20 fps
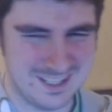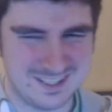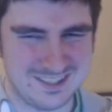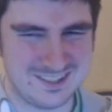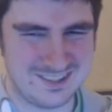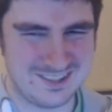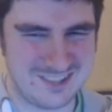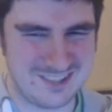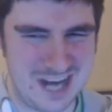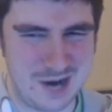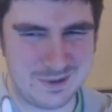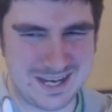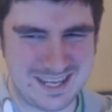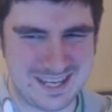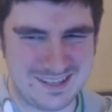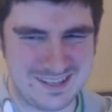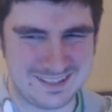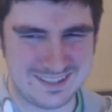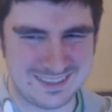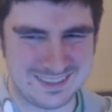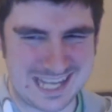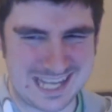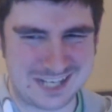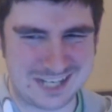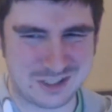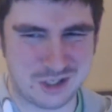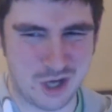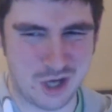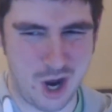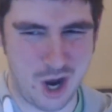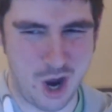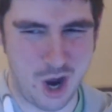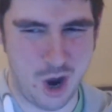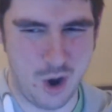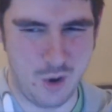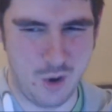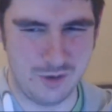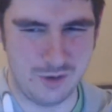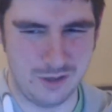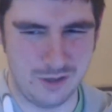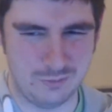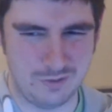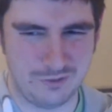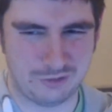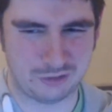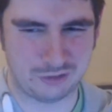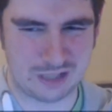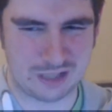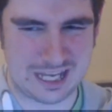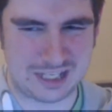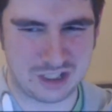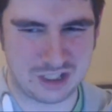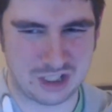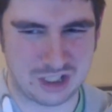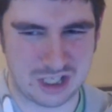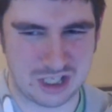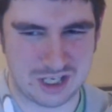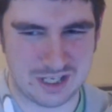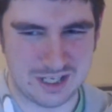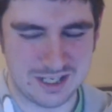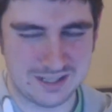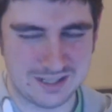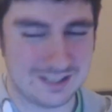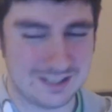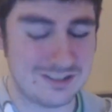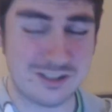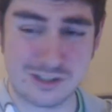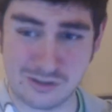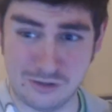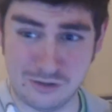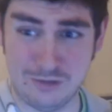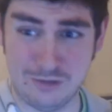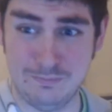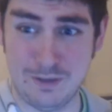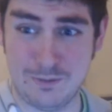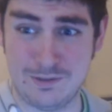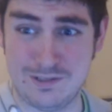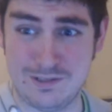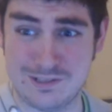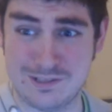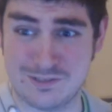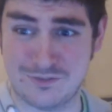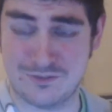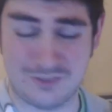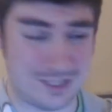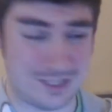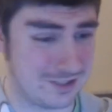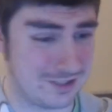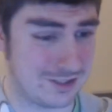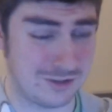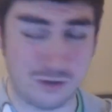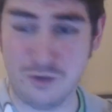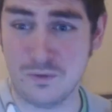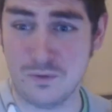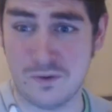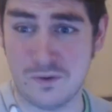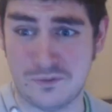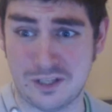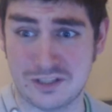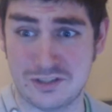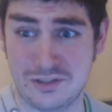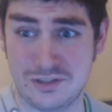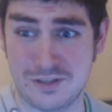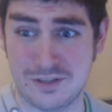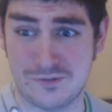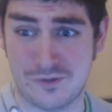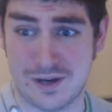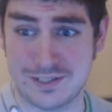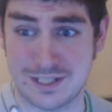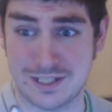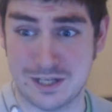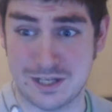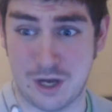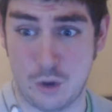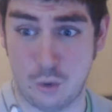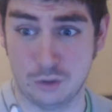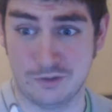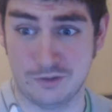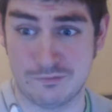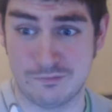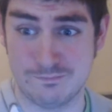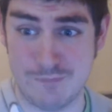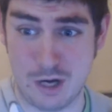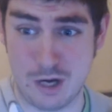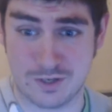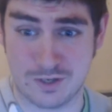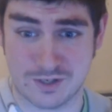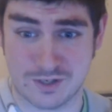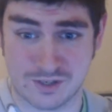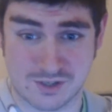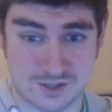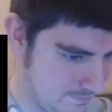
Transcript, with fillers: Jerry, that's your own reflection. That's the sort of mirror you'd, that's the sort of reflection you'd find in a hall of mirrors.